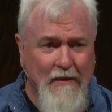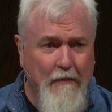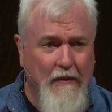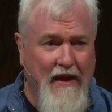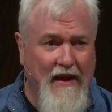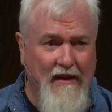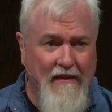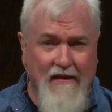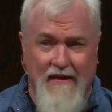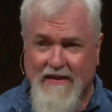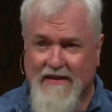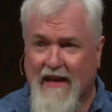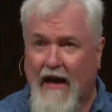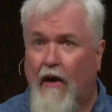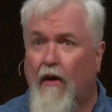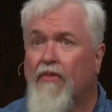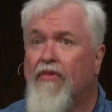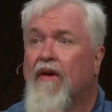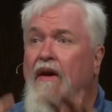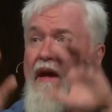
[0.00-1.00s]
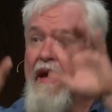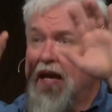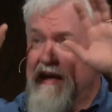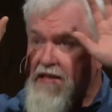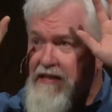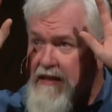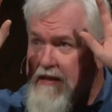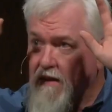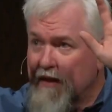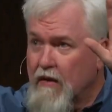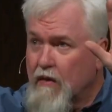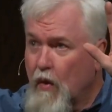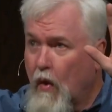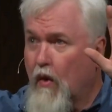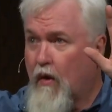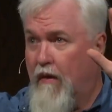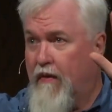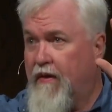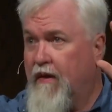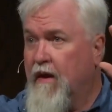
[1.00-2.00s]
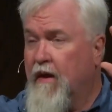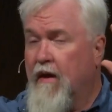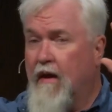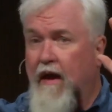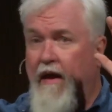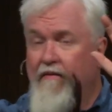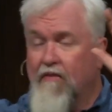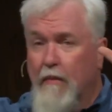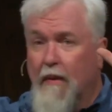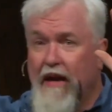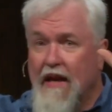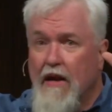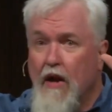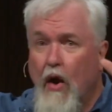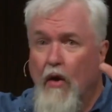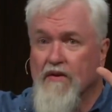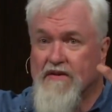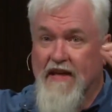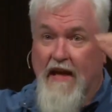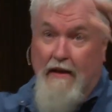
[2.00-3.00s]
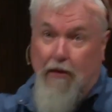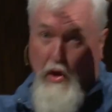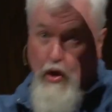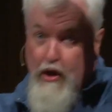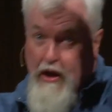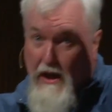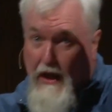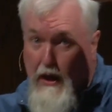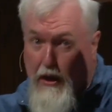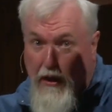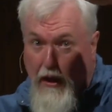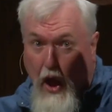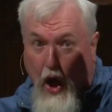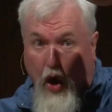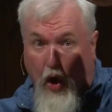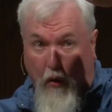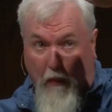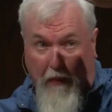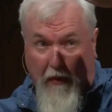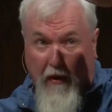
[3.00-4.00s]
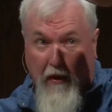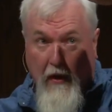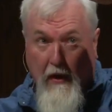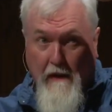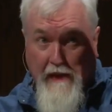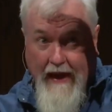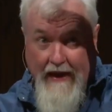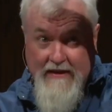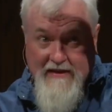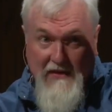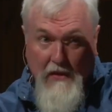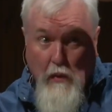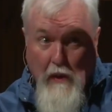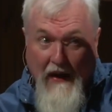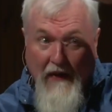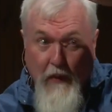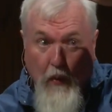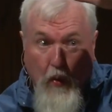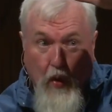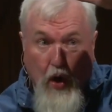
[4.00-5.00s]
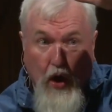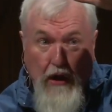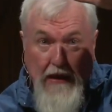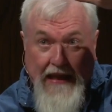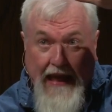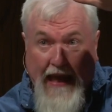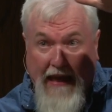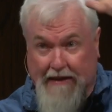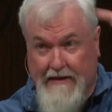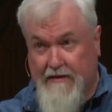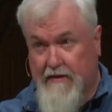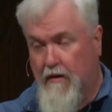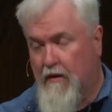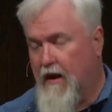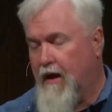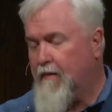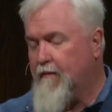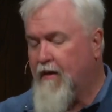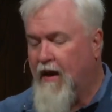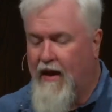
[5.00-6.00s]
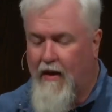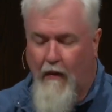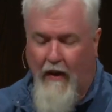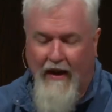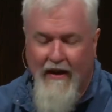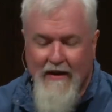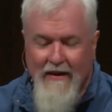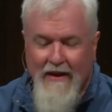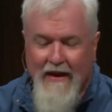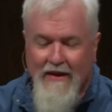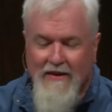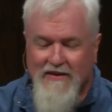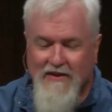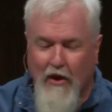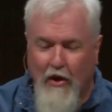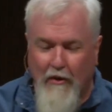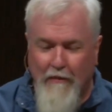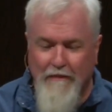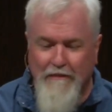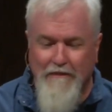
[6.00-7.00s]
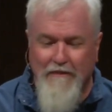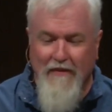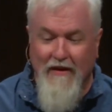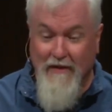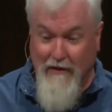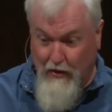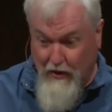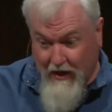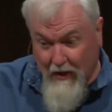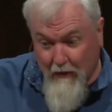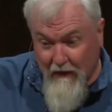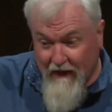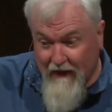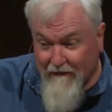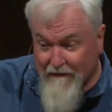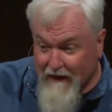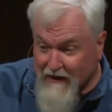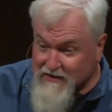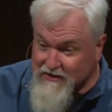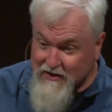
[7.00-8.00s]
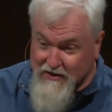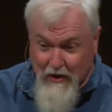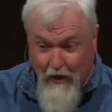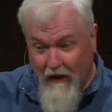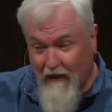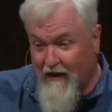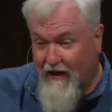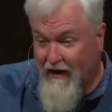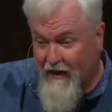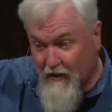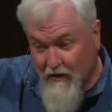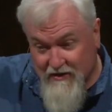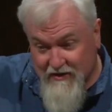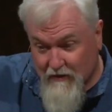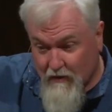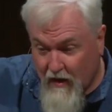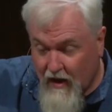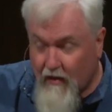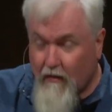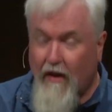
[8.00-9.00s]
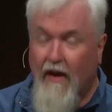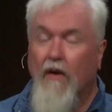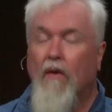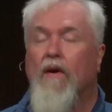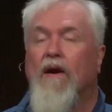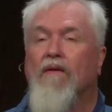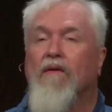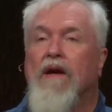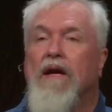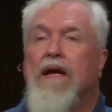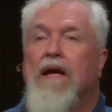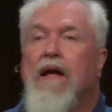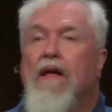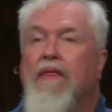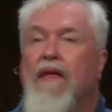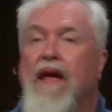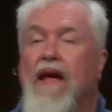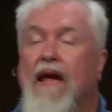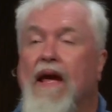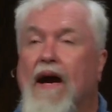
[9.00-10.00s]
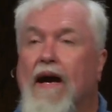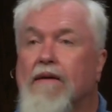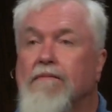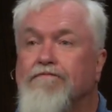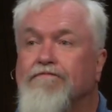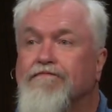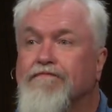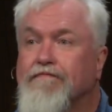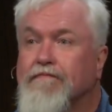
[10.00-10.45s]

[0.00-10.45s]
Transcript: to be in the South, it's in the North. Everybody knows that. Look at a globe. That's the way the world is, okay? Anyway, so look at when they flush a toilet. It goes the wrong way, you know, whatever.